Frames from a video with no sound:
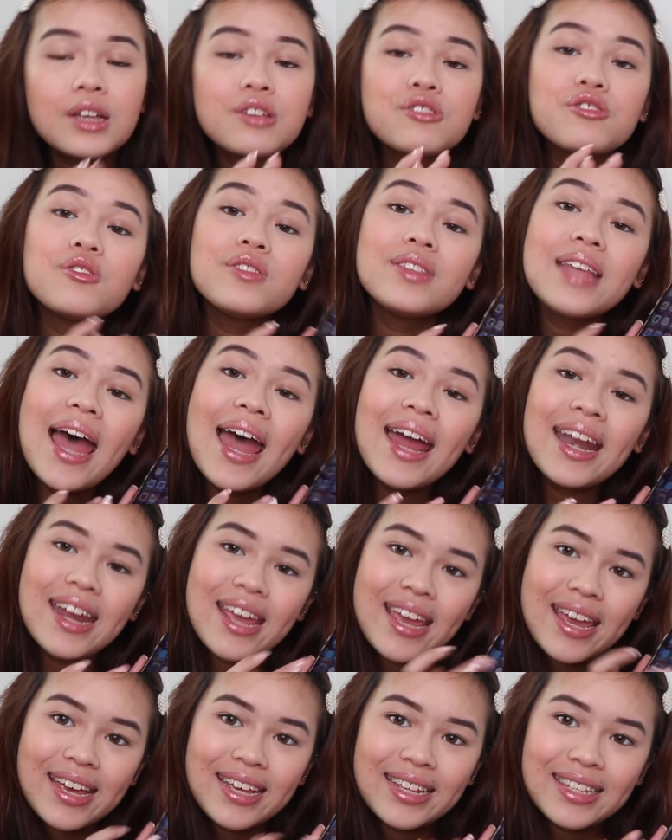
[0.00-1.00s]
So that
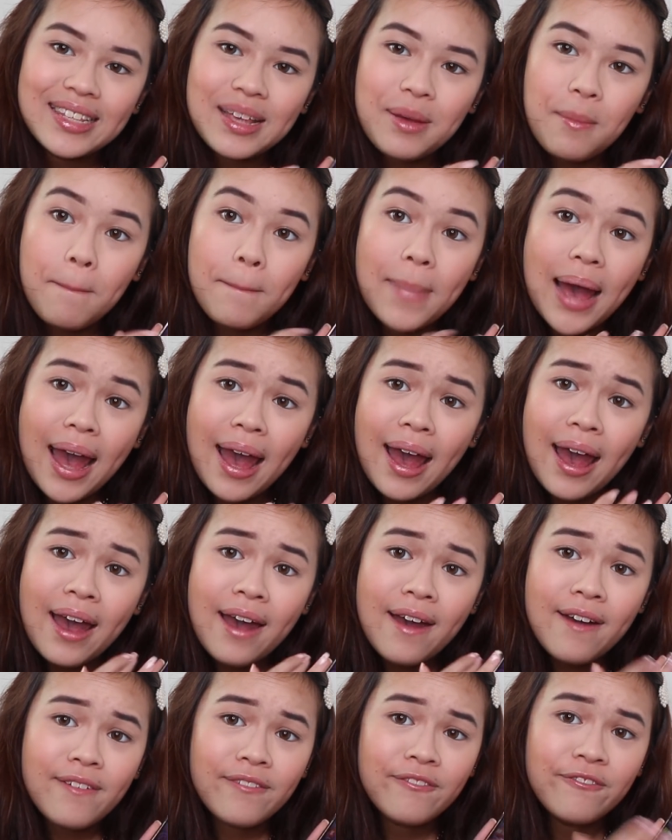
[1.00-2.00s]
is my
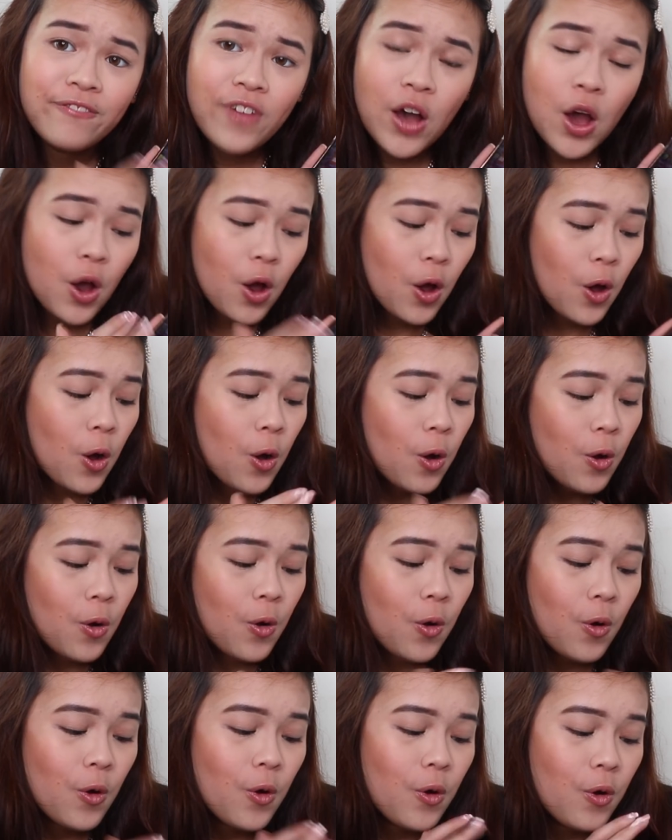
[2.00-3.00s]

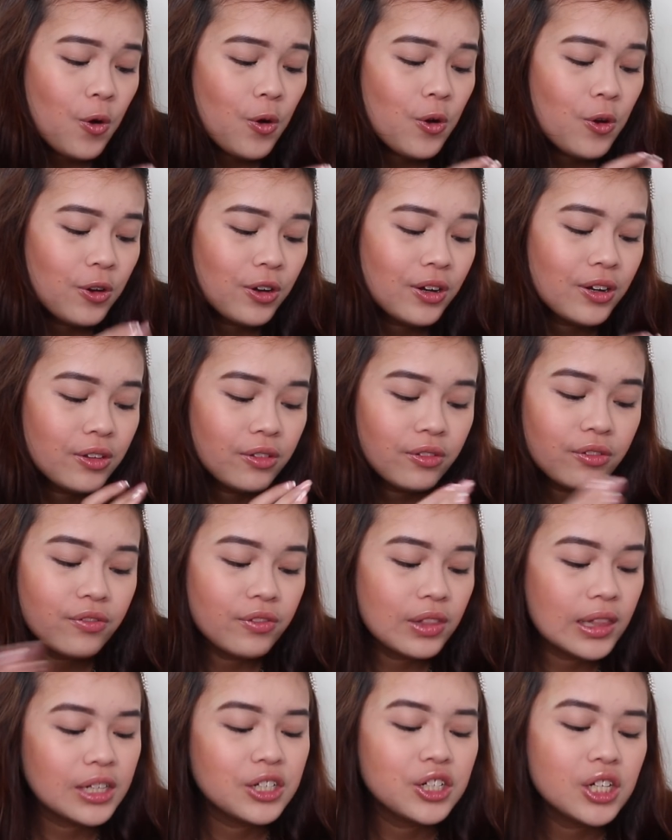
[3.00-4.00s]
phone.
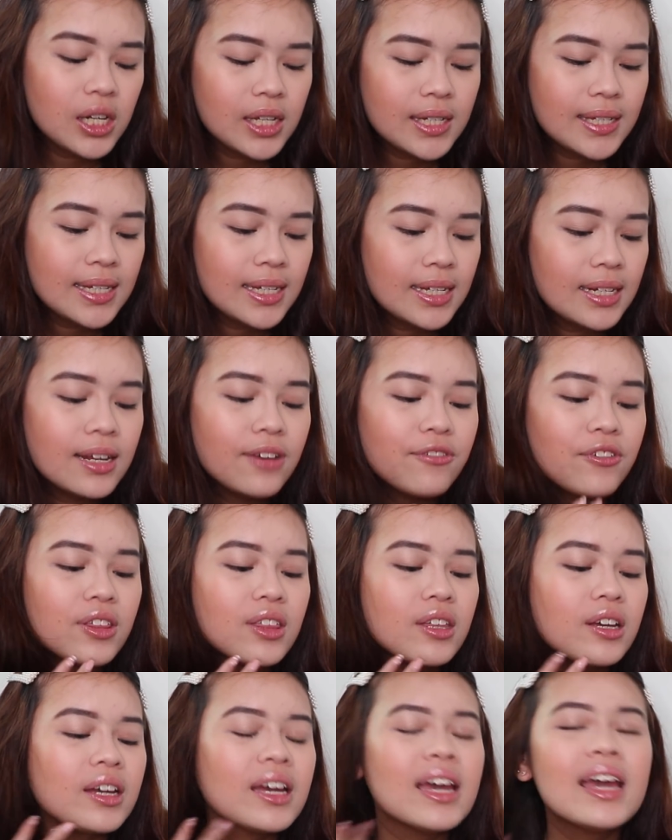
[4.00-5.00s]
You've literally seen
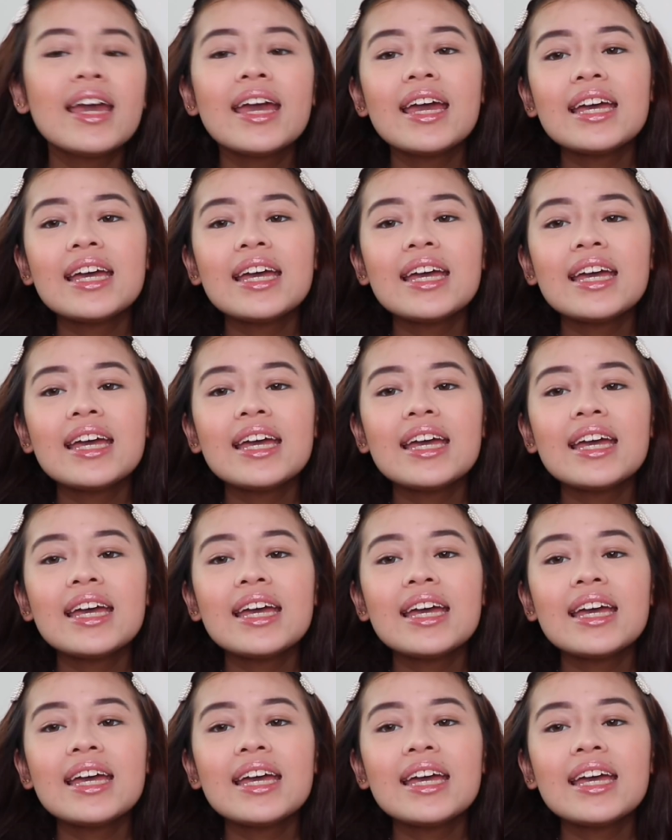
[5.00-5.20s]
everything.